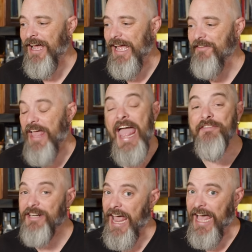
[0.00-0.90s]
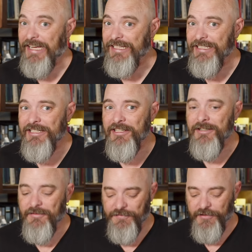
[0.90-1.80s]
I have ever had
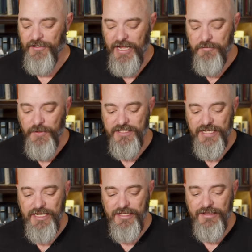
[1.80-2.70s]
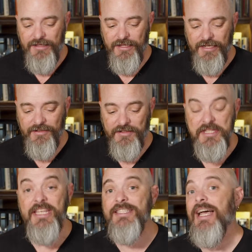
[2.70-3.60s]
for a whiskey that is
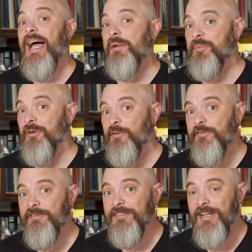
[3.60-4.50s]
this high proof.